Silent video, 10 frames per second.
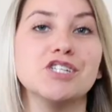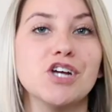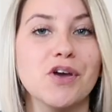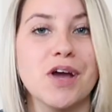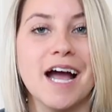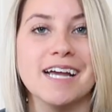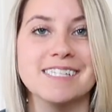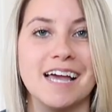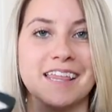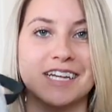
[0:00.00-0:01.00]
to show you
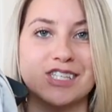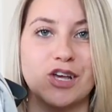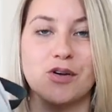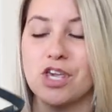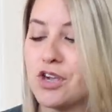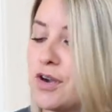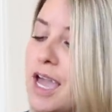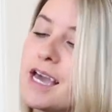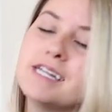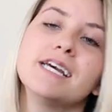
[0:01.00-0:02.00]
guys. I think it's so cute,
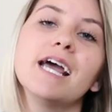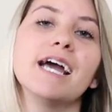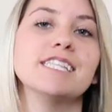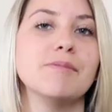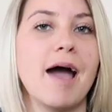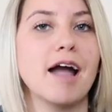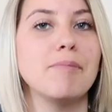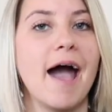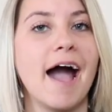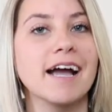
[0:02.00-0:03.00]
and it's a
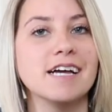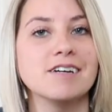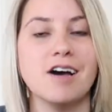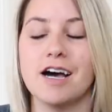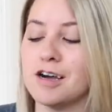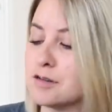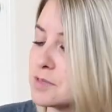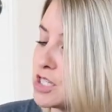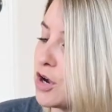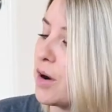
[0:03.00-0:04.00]
backpack.
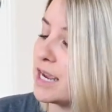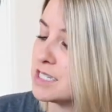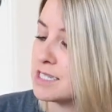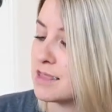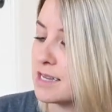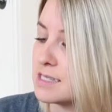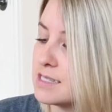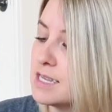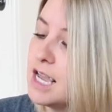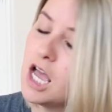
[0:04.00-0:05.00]
So I just think that's
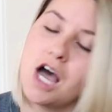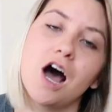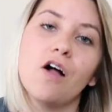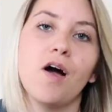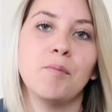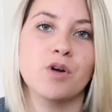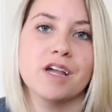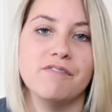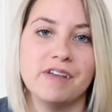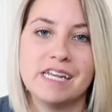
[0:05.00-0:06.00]
a lot more
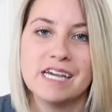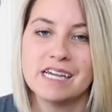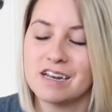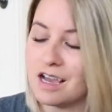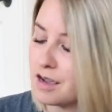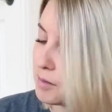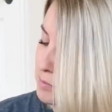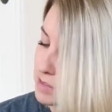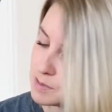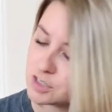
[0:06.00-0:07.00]
convenient,
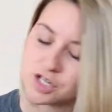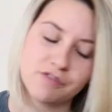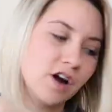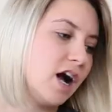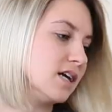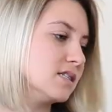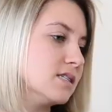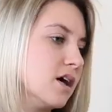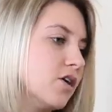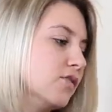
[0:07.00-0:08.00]
especially for us.
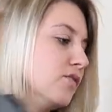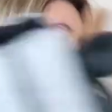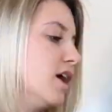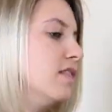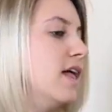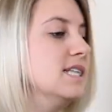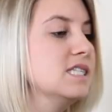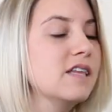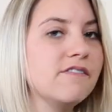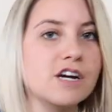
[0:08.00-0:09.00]
So that's
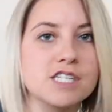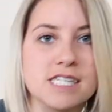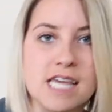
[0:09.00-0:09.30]
the first